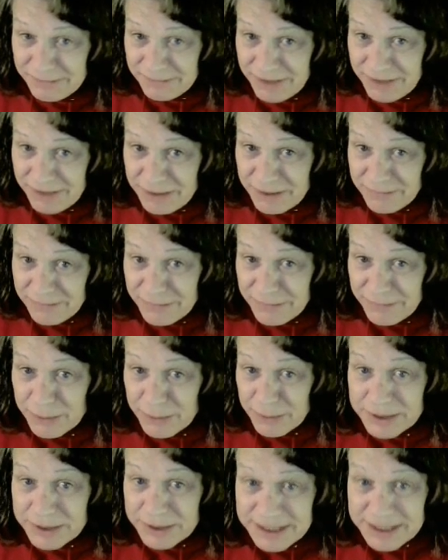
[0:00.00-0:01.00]
vote
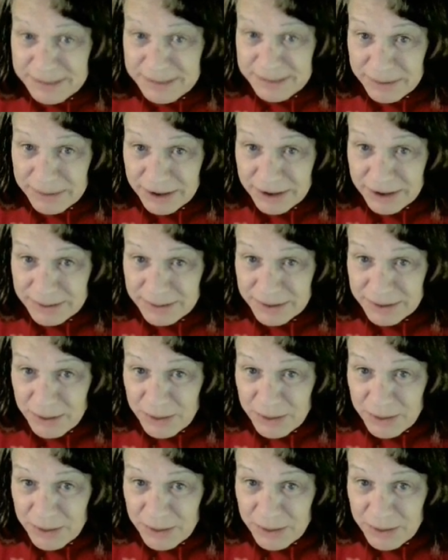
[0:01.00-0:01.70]
for a dim bulb of the